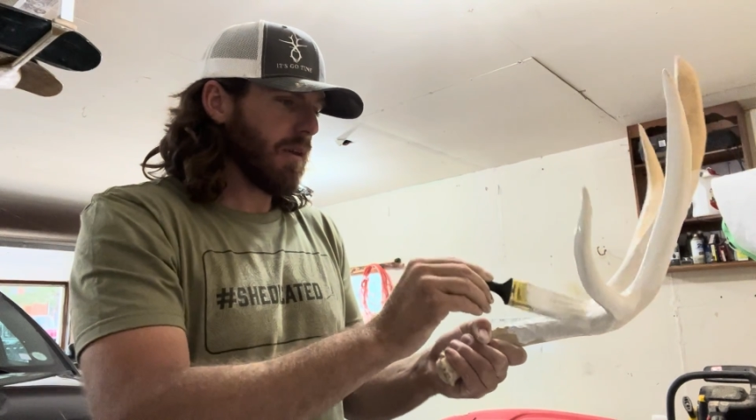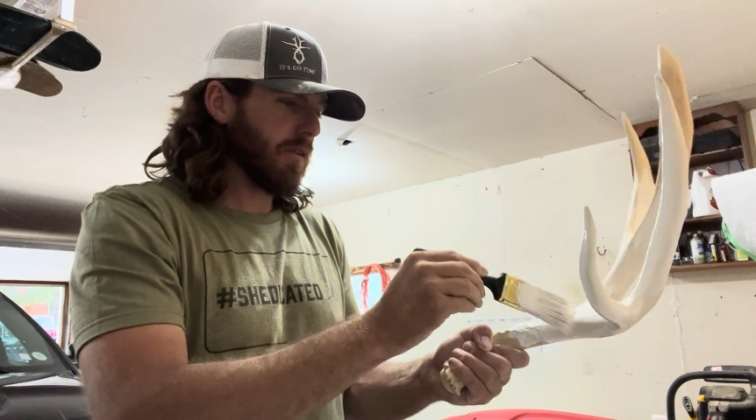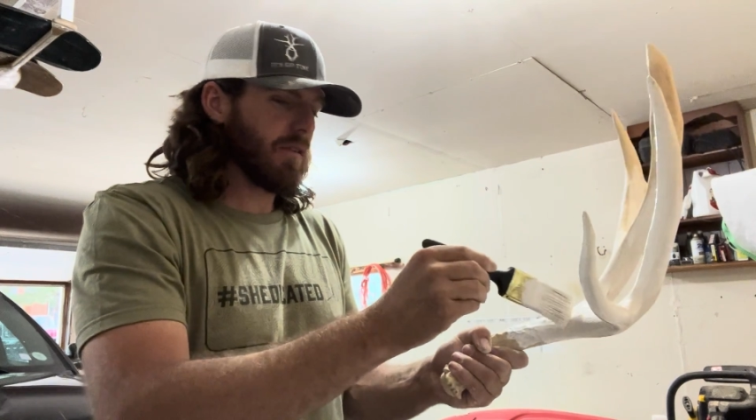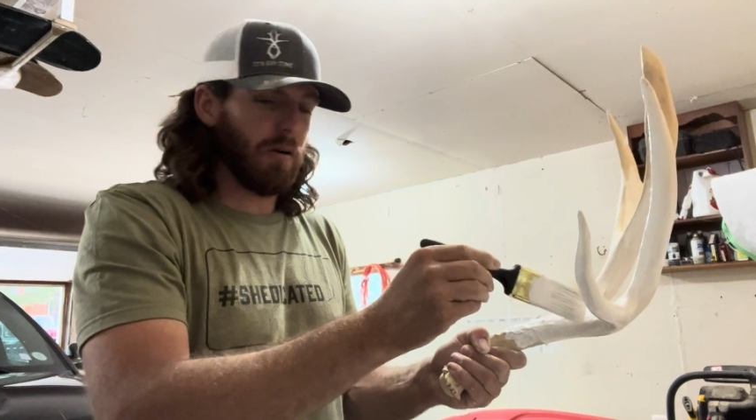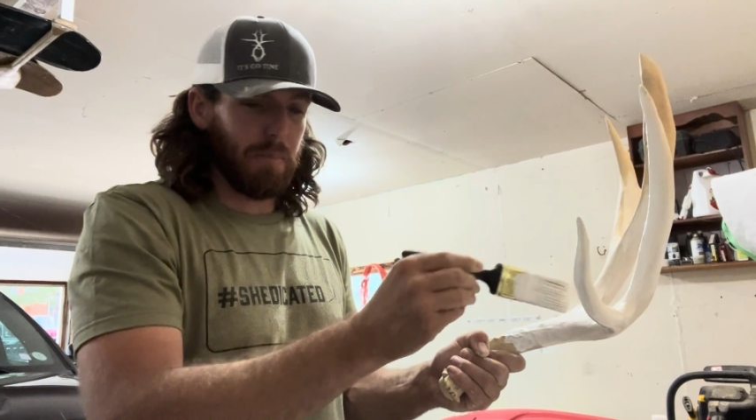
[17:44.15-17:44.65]

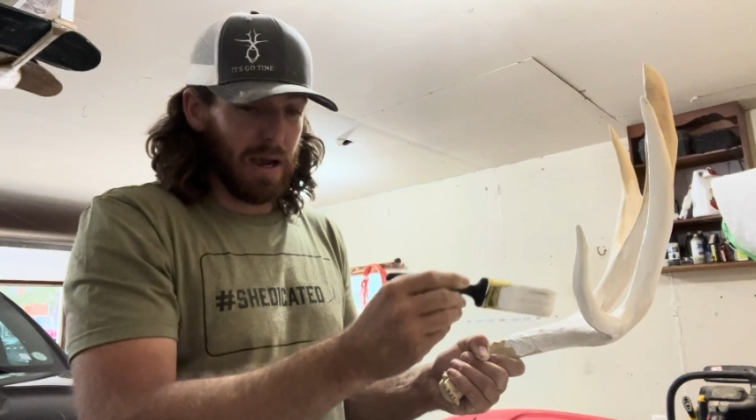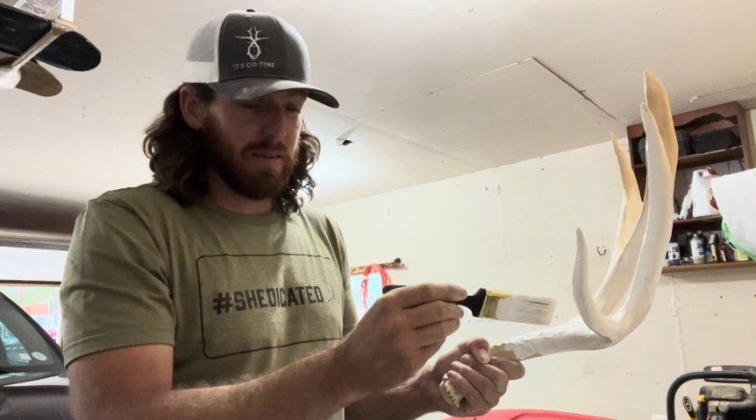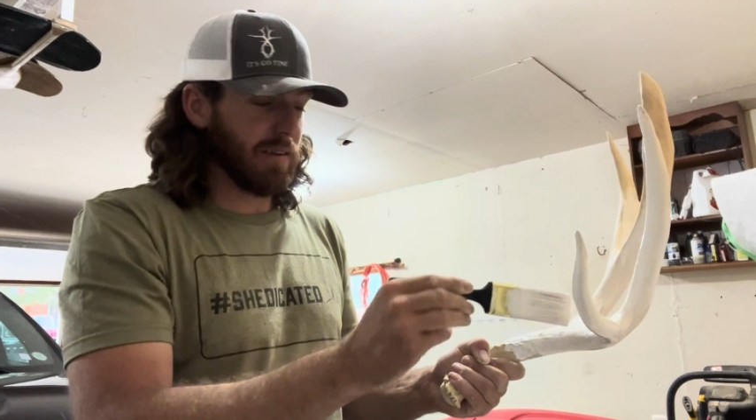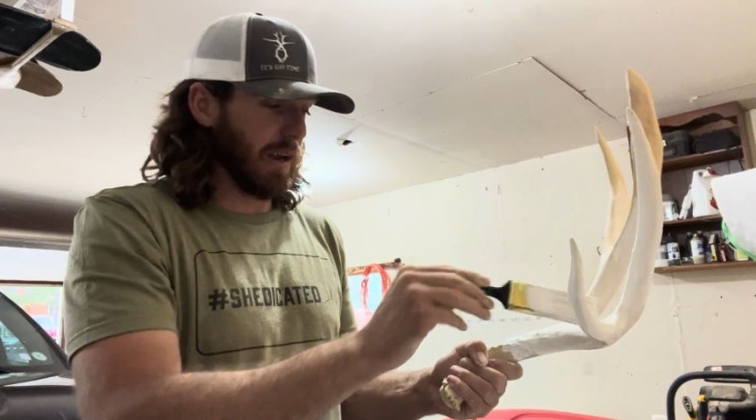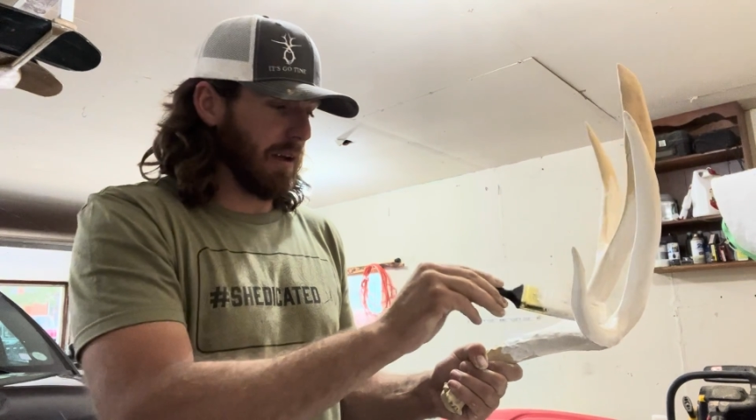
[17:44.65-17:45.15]
So
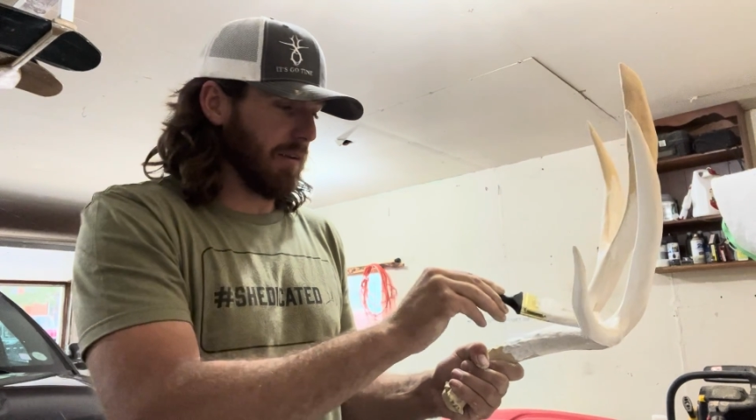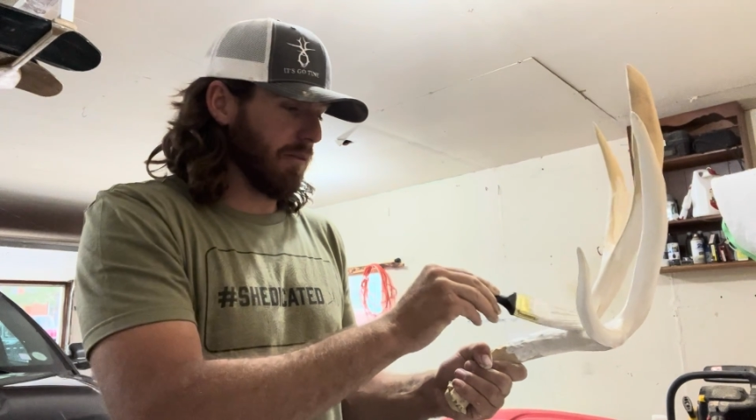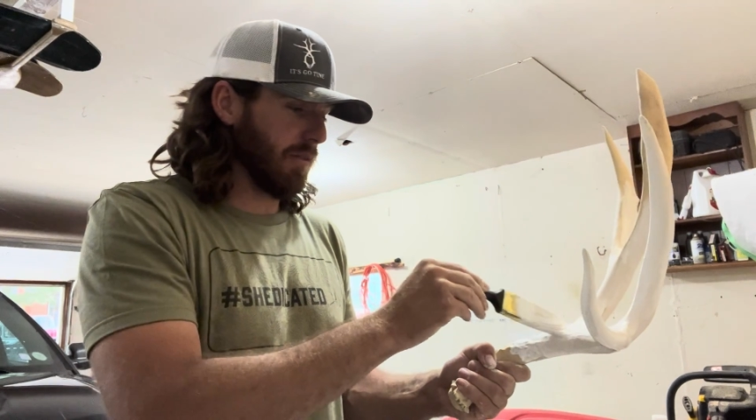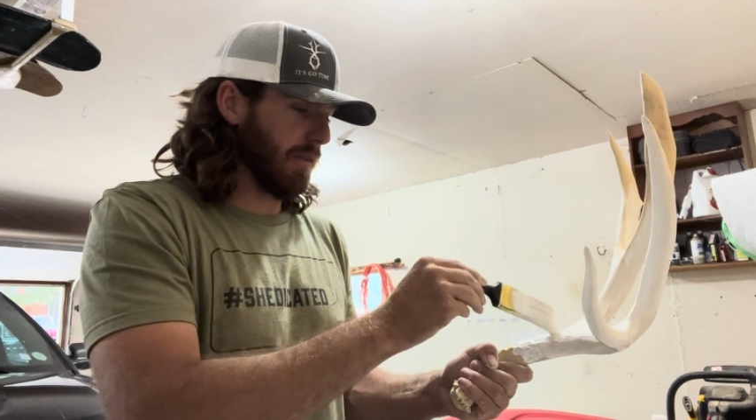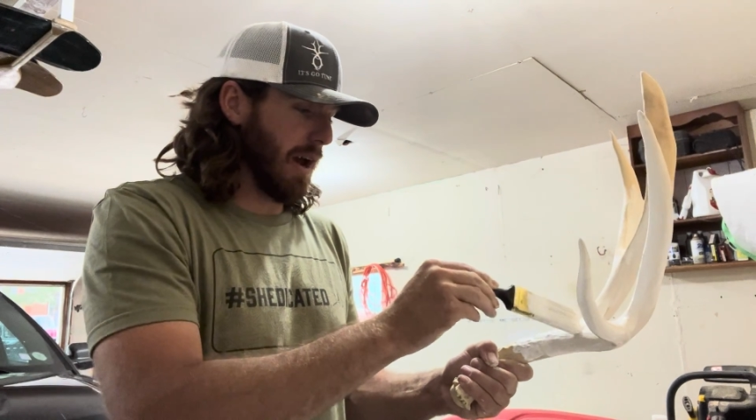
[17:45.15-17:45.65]
pasting it
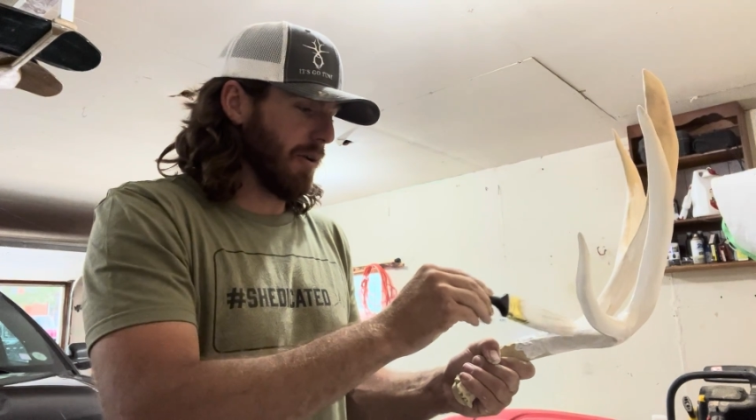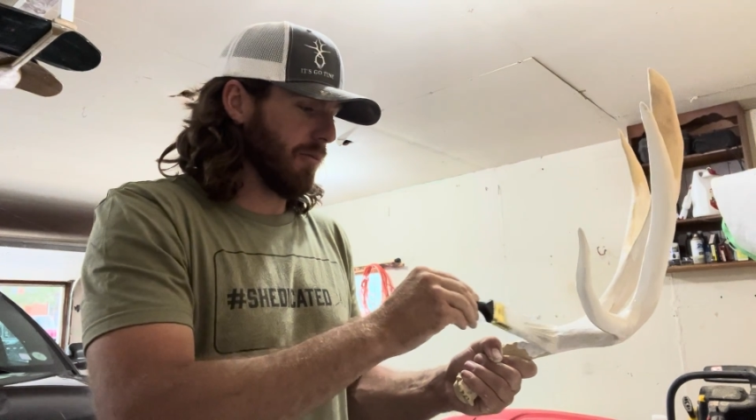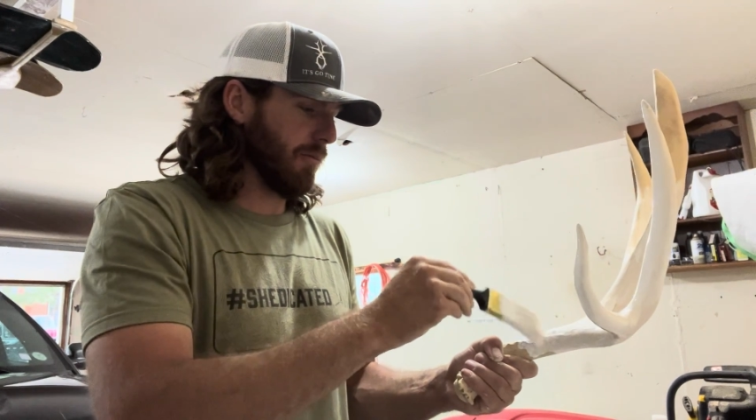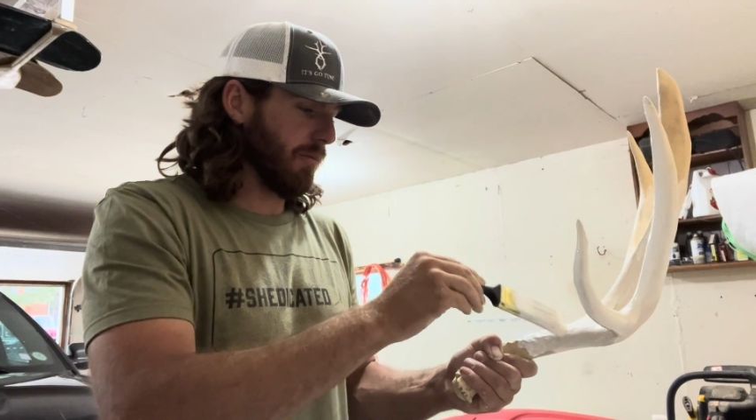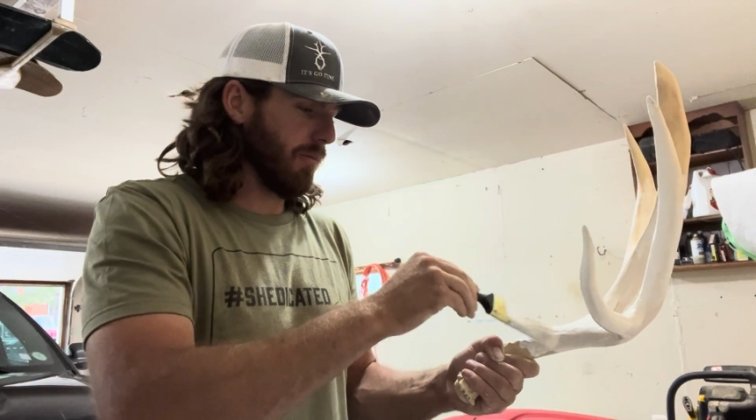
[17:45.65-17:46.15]
down